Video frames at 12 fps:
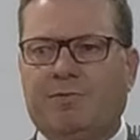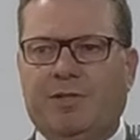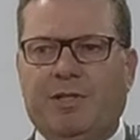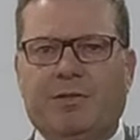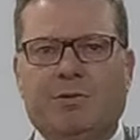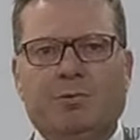
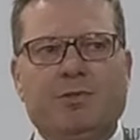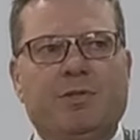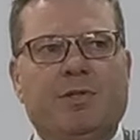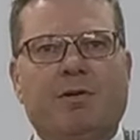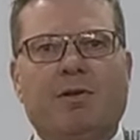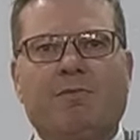vehicles
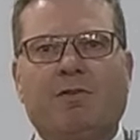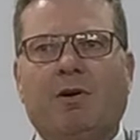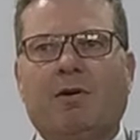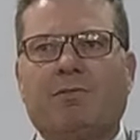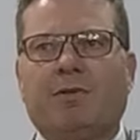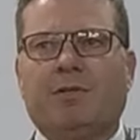that are
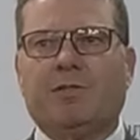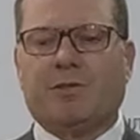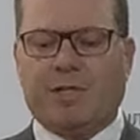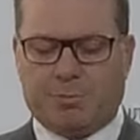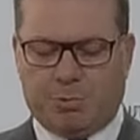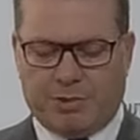involved in this
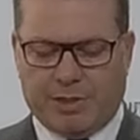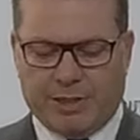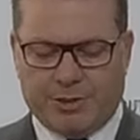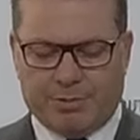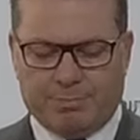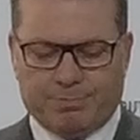
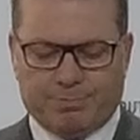transportation.